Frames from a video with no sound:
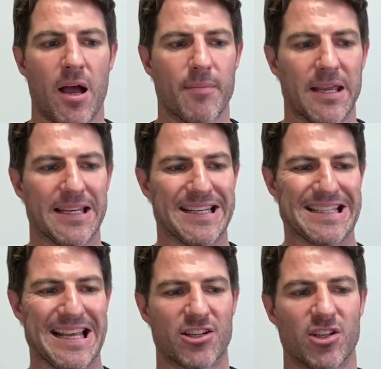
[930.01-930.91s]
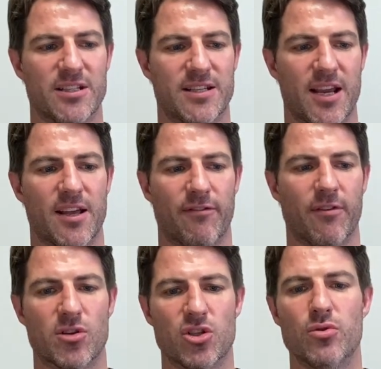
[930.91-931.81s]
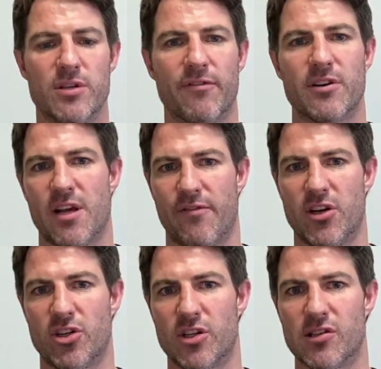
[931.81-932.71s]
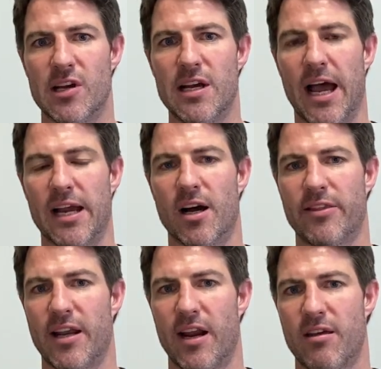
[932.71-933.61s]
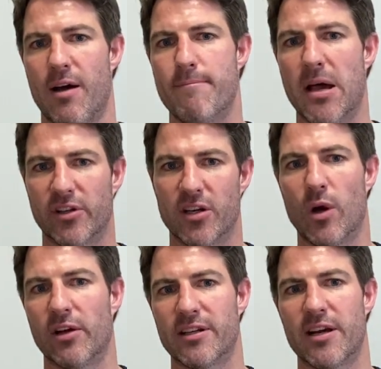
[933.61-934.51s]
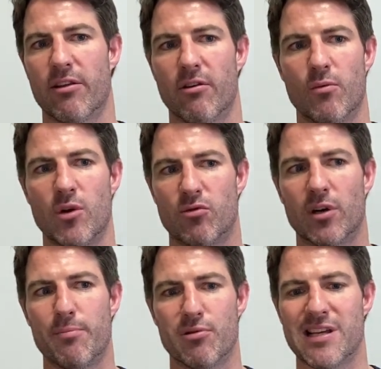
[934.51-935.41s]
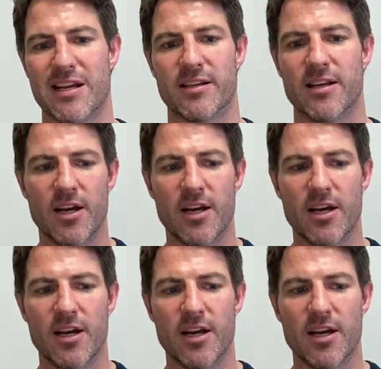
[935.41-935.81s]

It is actually taken from two different definitions I got that I thought melded well together and which really presented